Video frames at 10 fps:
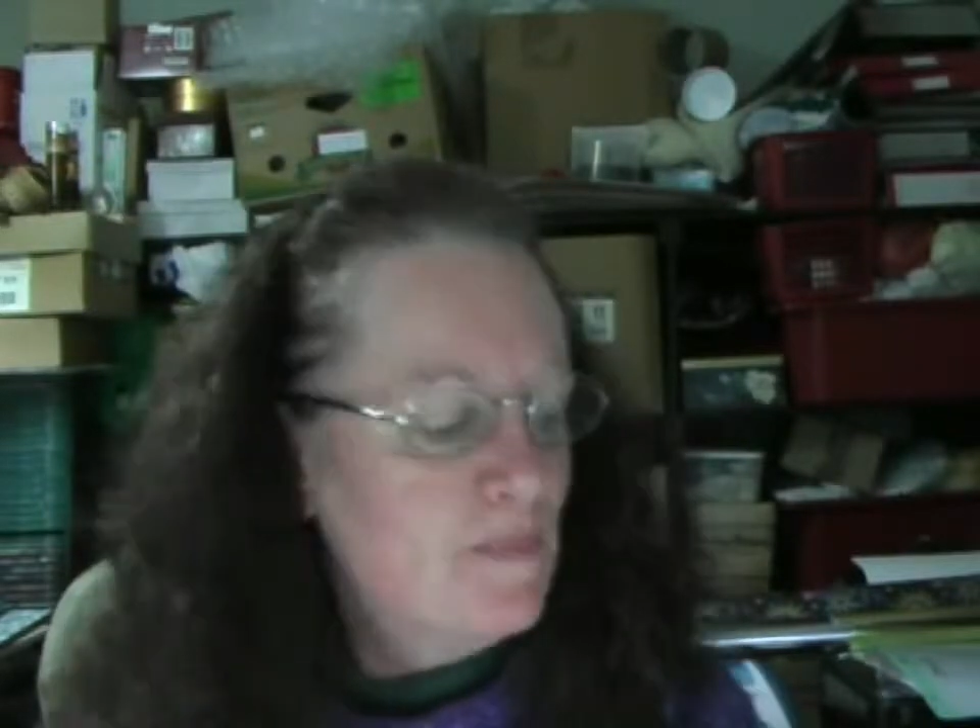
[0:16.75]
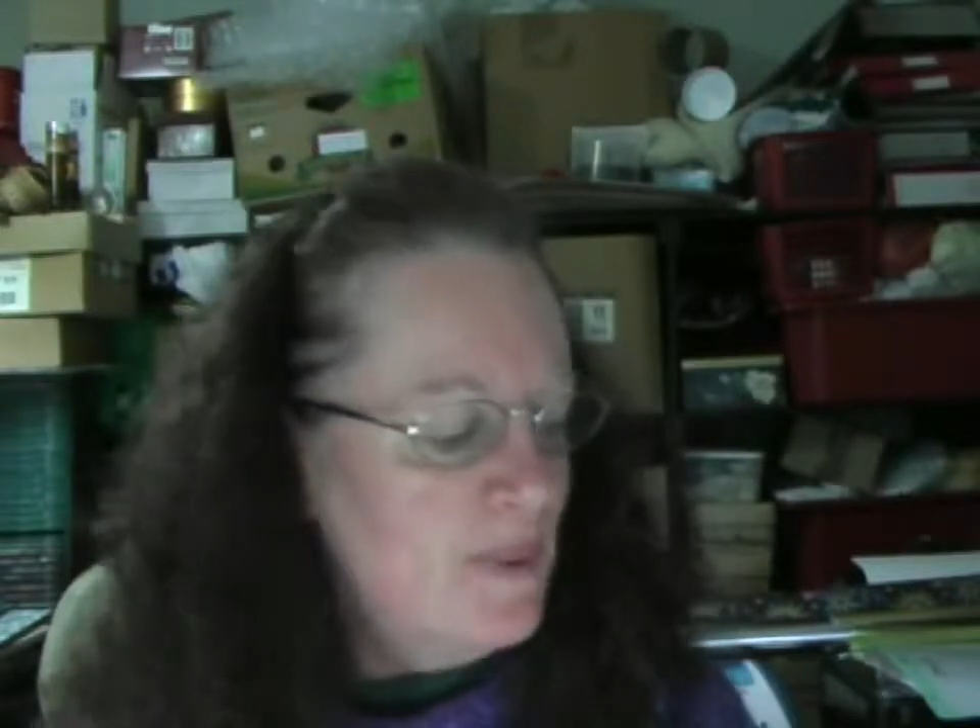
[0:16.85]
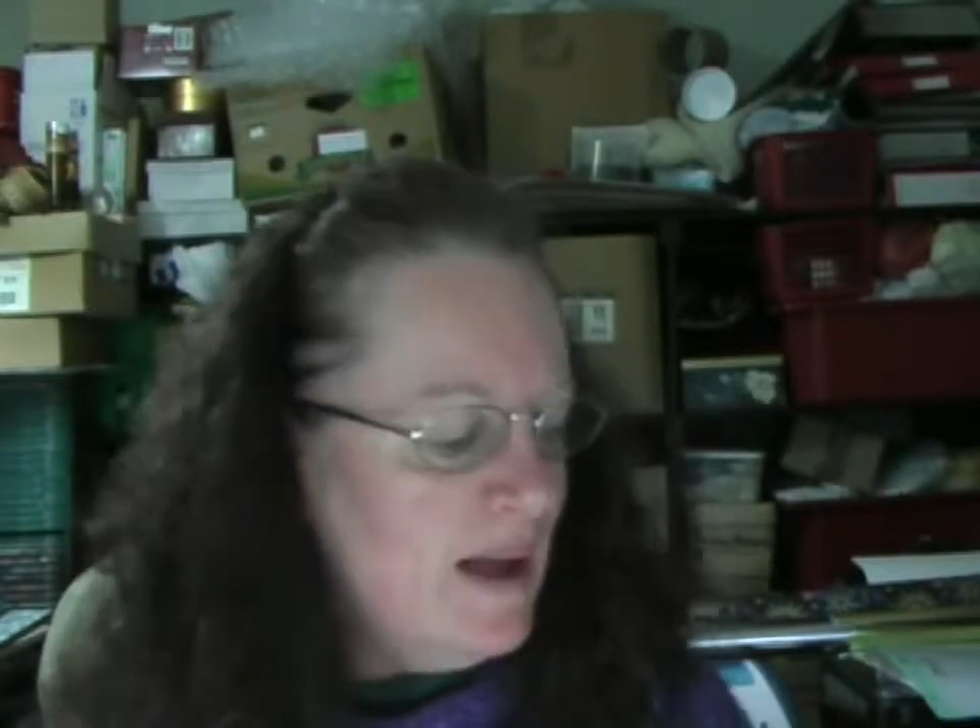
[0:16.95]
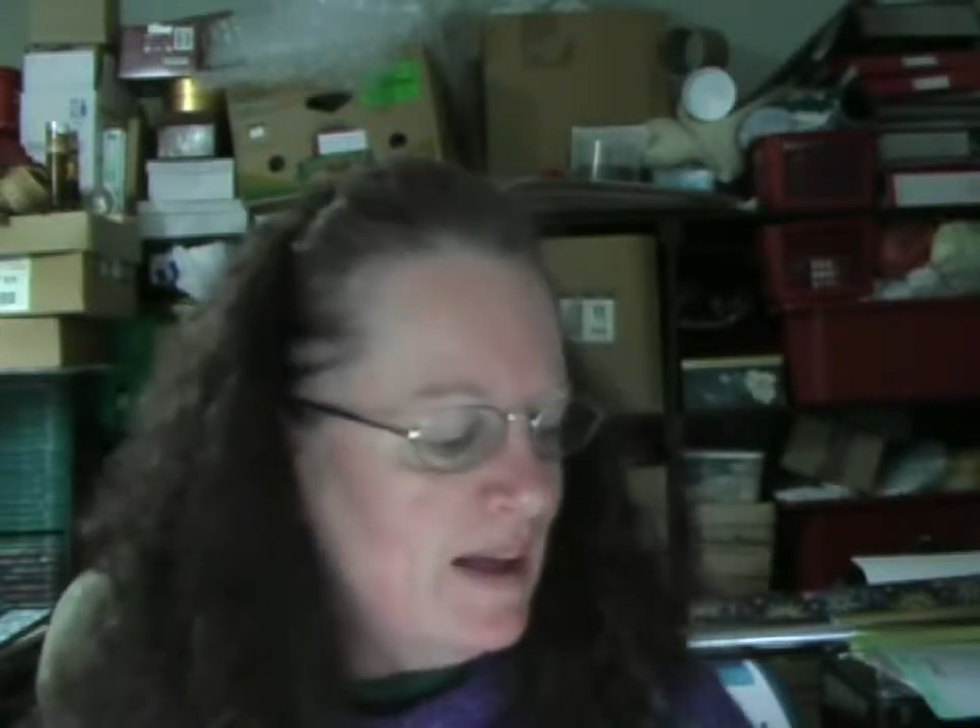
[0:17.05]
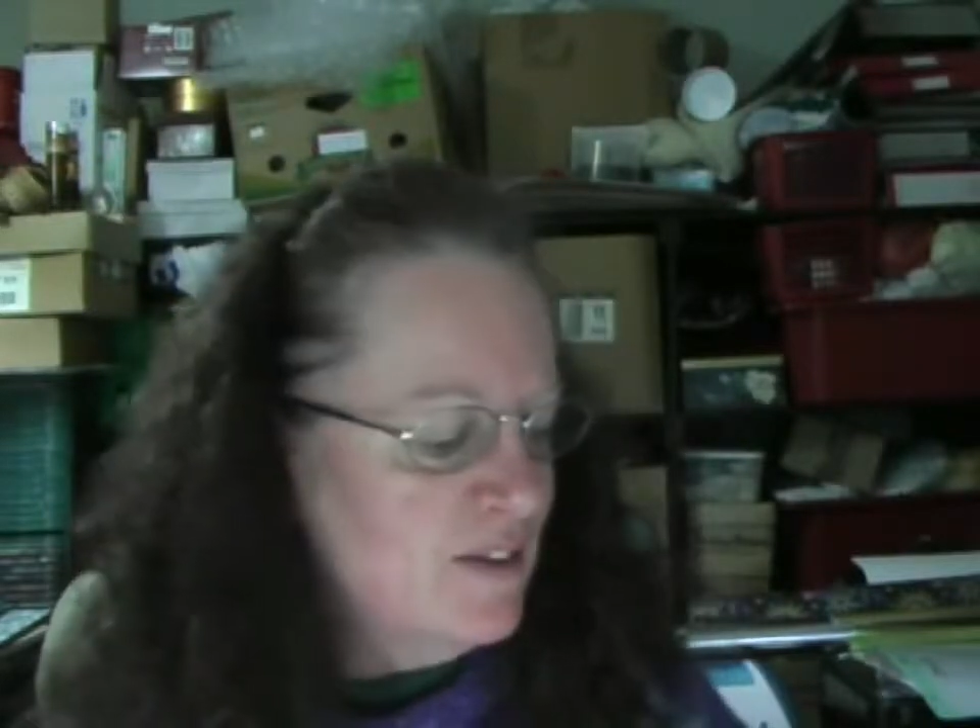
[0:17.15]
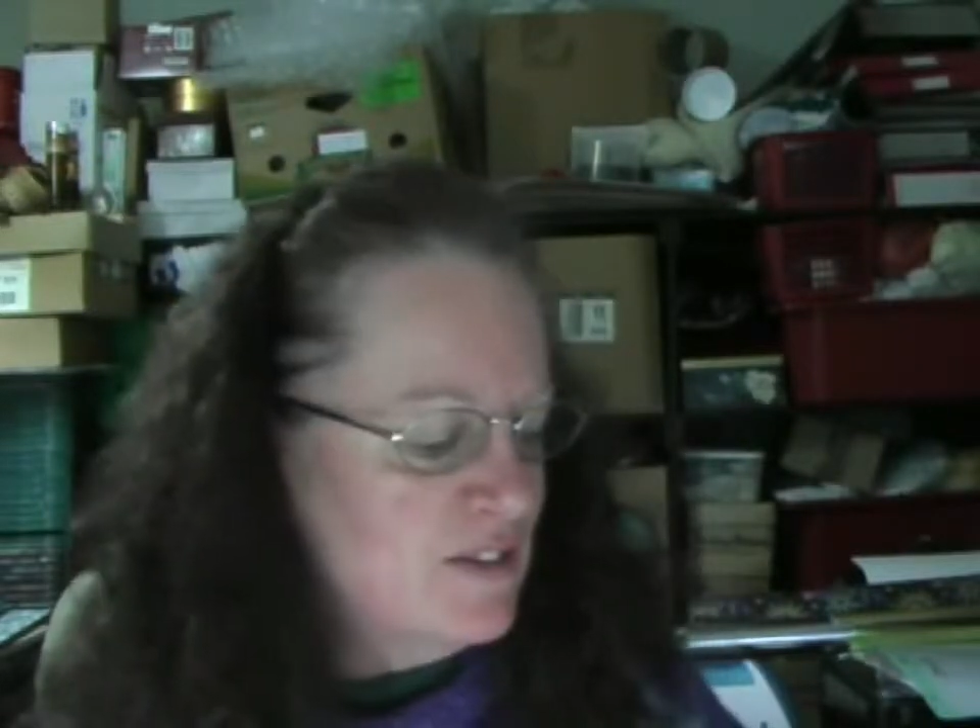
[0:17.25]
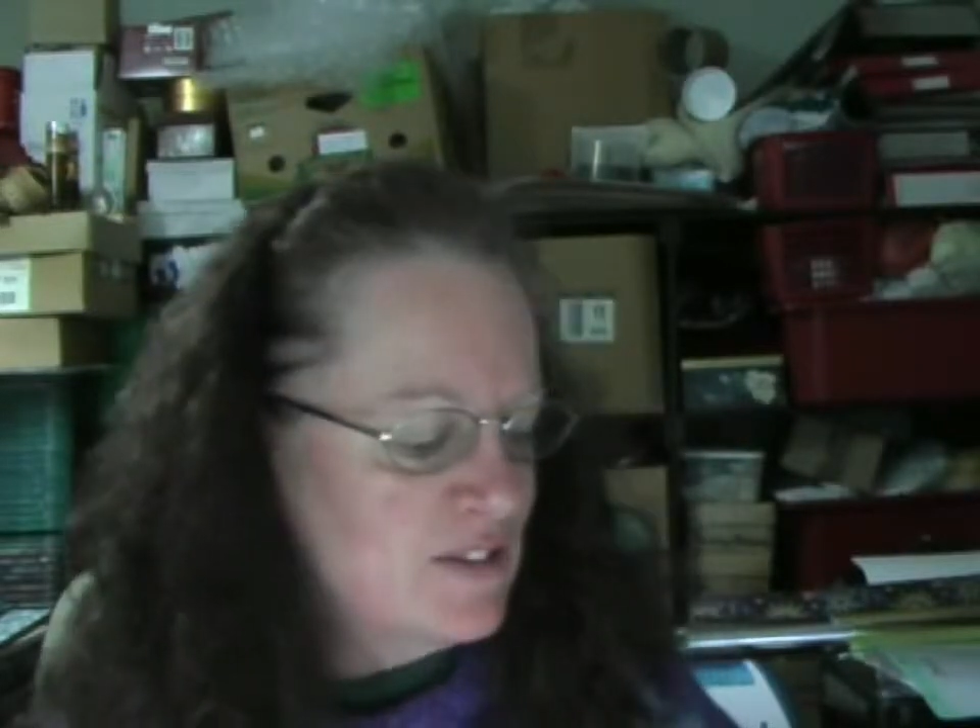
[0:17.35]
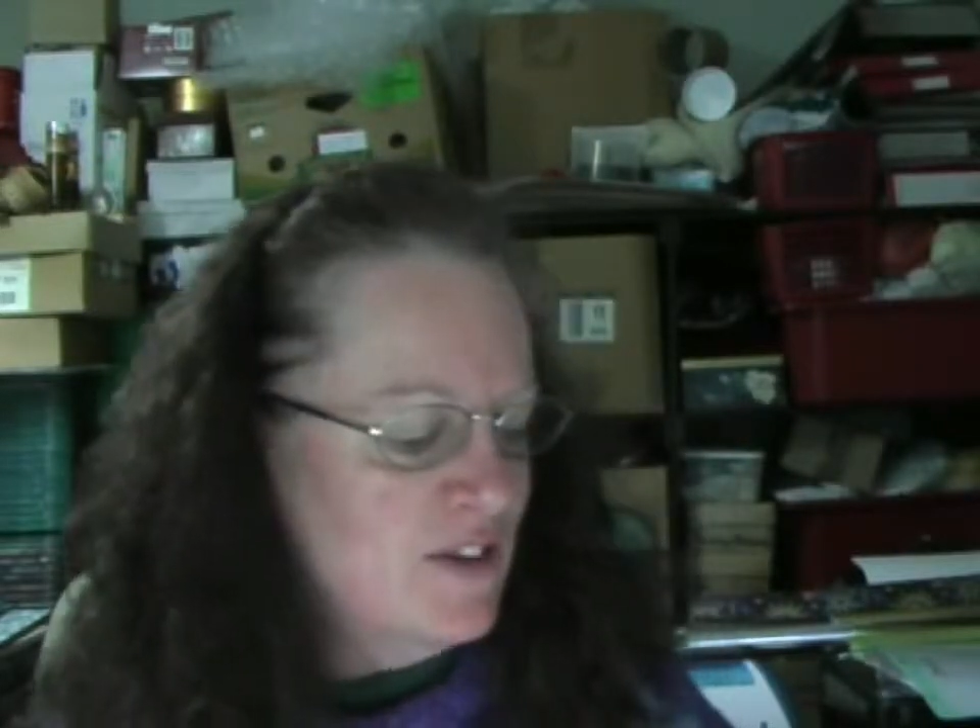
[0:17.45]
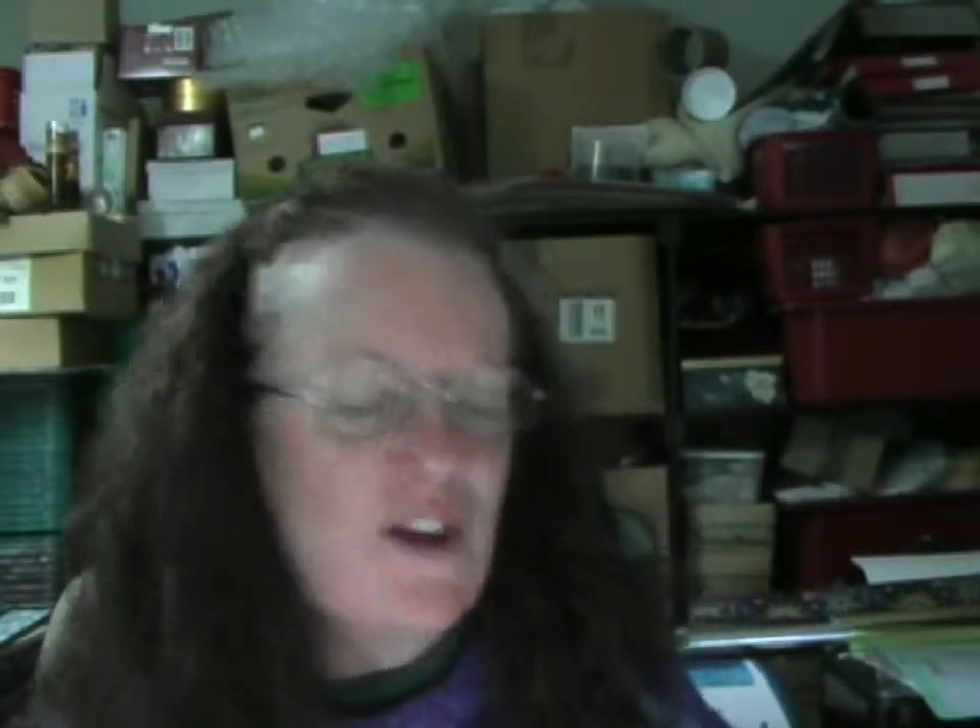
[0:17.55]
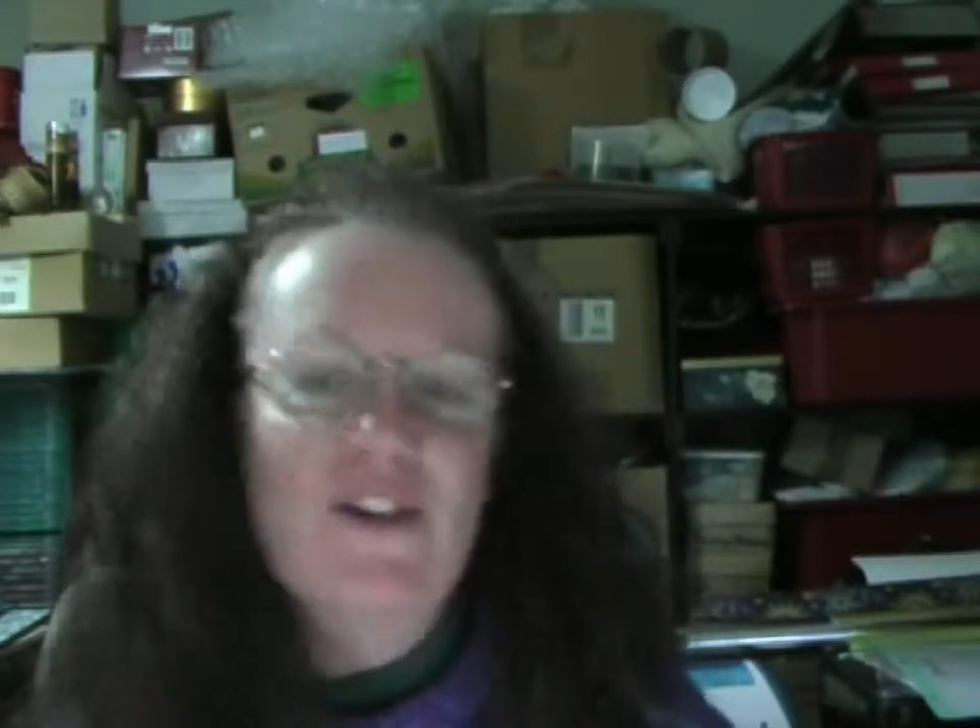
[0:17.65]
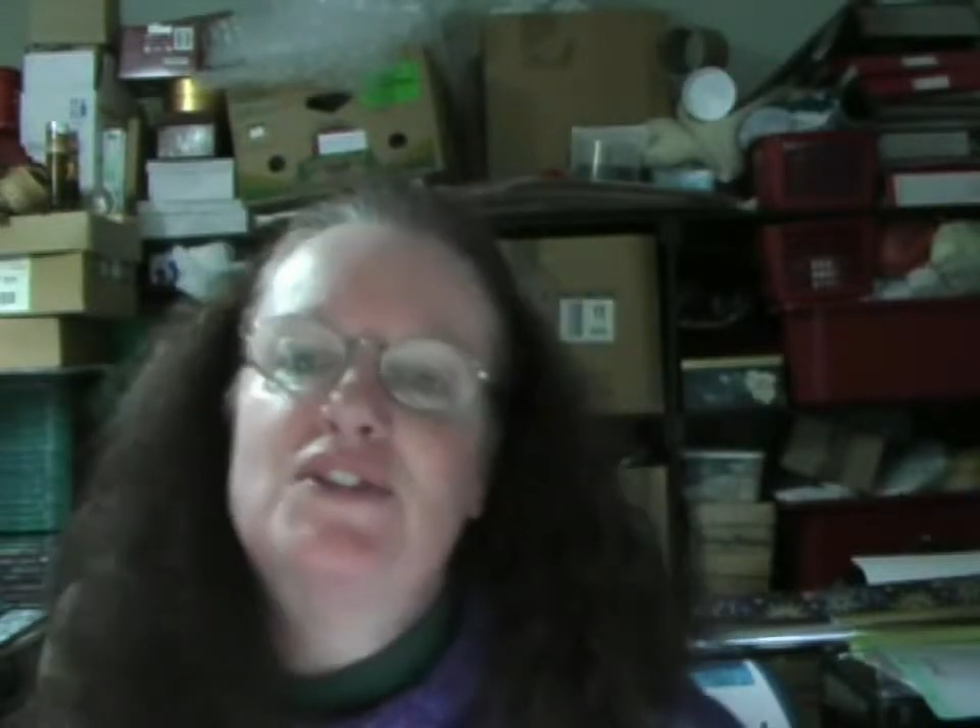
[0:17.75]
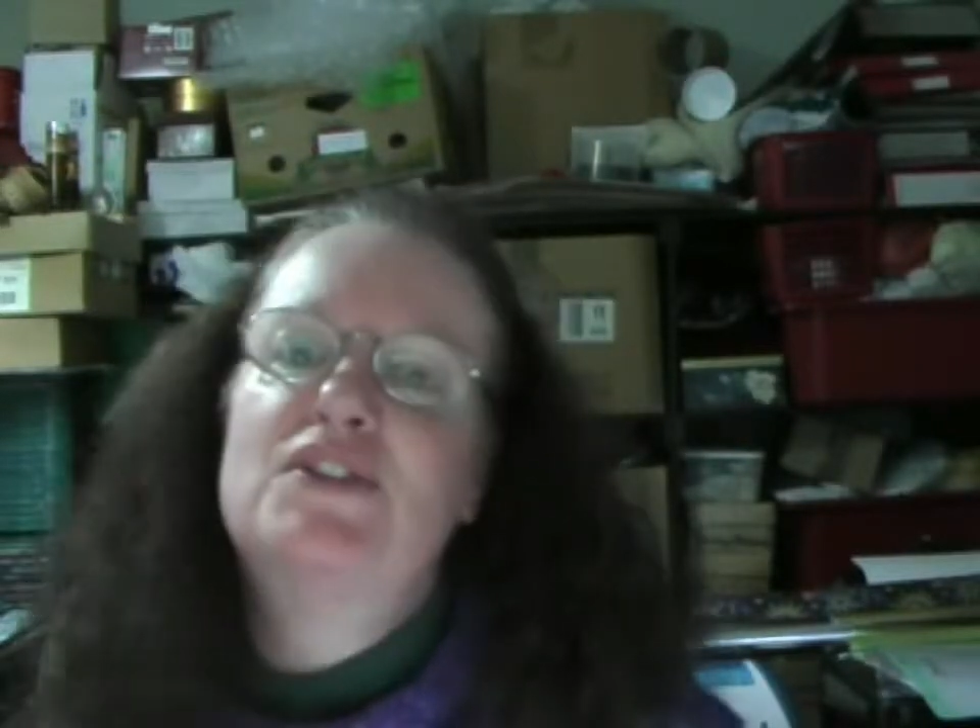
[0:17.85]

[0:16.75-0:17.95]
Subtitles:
bag skirts